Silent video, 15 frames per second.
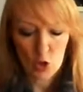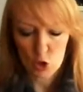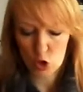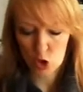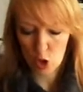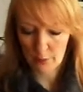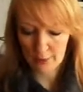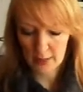
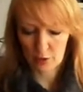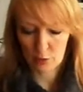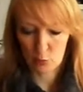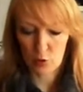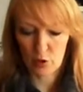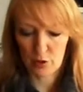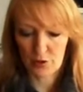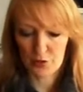So in other
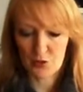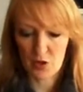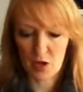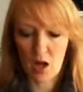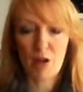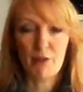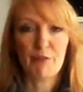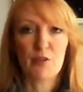words,
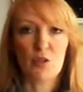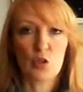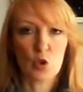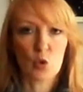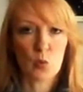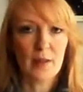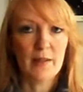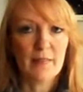after the
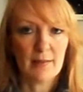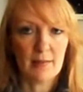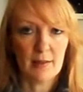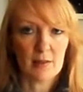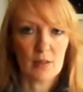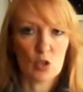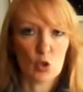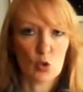
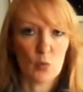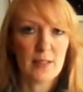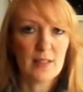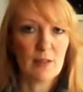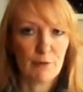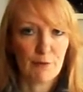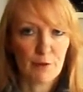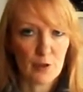20th,
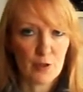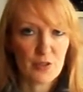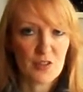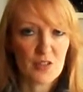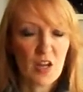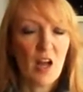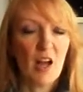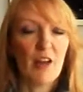
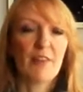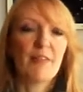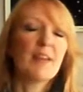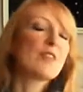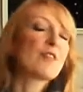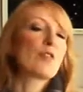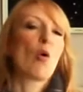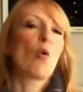21st,
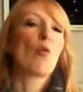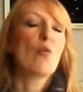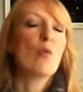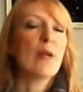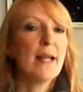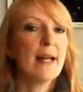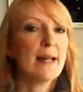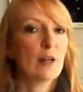things are
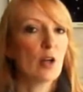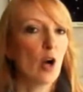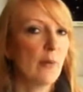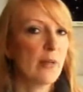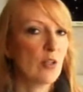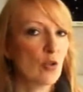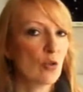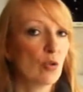really
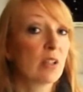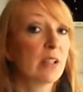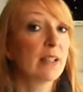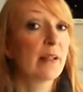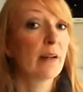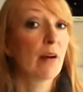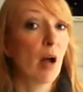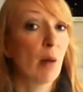going to
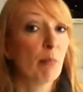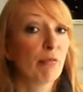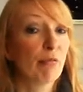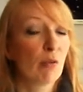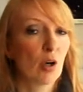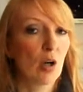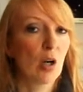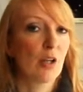clear up
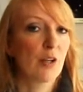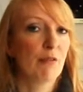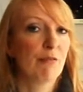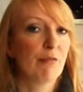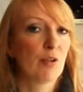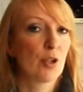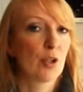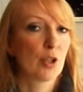for a lot
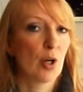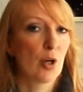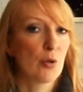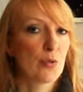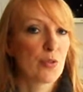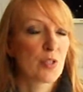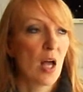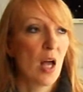of
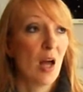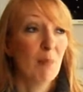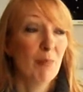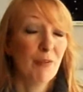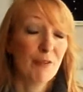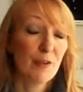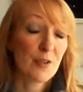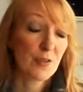Virgos.
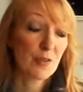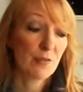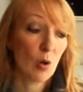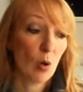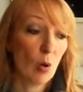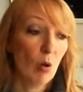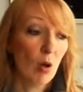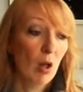But first of
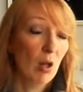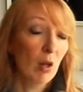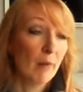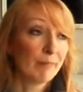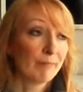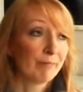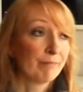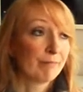all,
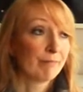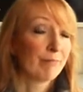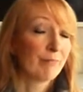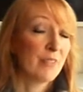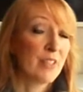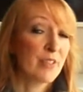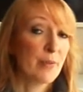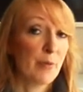
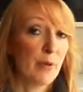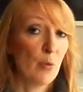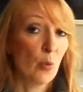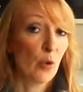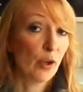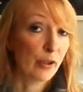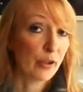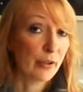there's a bit of
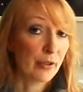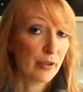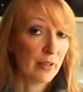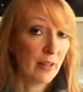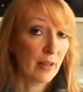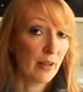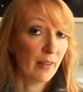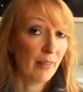work
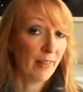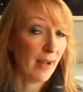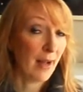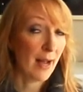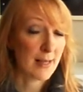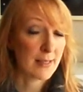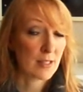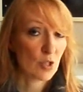that
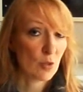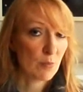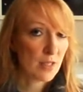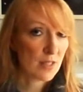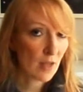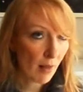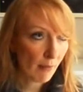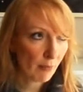has to
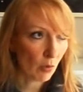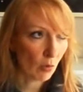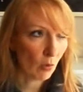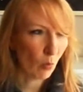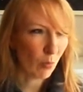be done.